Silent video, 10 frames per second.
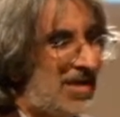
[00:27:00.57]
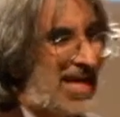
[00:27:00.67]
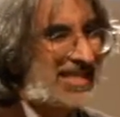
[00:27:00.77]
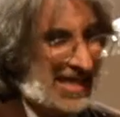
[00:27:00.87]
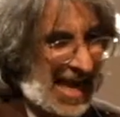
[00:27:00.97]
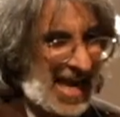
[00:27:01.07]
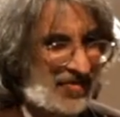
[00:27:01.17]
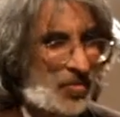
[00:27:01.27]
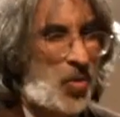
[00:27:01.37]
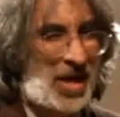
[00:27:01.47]
as a kind
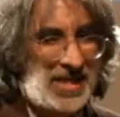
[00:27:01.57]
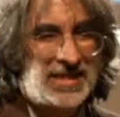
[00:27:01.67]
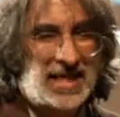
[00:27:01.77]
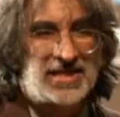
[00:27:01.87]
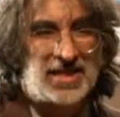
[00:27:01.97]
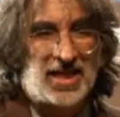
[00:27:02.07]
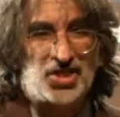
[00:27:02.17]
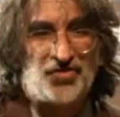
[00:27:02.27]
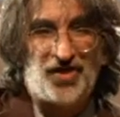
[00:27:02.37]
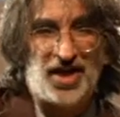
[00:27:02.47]
of quasi
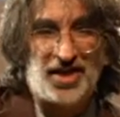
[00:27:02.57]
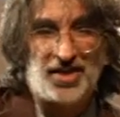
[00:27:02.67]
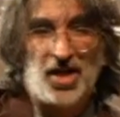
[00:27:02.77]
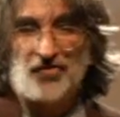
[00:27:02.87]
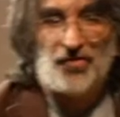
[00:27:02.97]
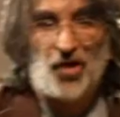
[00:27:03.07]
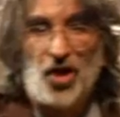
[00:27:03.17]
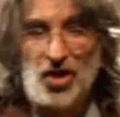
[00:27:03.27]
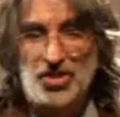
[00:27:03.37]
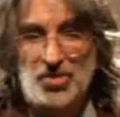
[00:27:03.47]
slush fund for
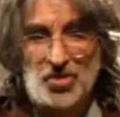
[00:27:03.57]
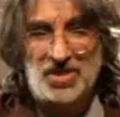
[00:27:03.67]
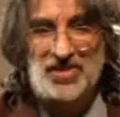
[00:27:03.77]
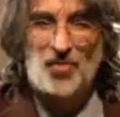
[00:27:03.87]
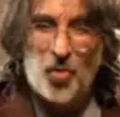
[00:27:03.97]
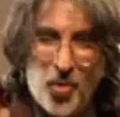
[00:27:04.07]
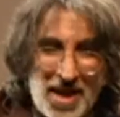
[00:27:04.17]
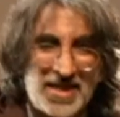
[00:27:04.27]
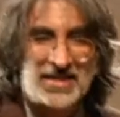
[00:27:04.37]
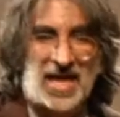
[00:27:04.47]
all sorts of
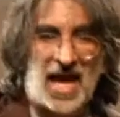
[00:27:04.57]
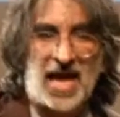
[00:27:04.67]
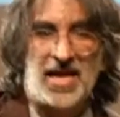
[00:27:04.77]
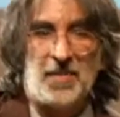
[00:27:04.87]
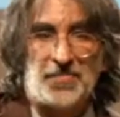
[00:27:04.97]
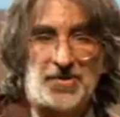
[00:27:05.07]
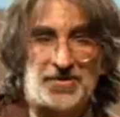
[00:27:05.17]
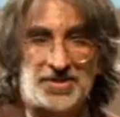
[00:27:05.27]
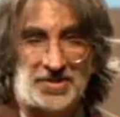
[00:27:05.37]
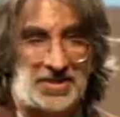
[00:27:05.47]
quasi
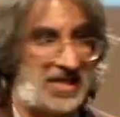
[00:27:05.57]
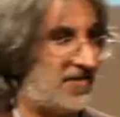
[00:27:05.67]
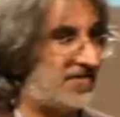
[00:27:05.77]
personal stuff.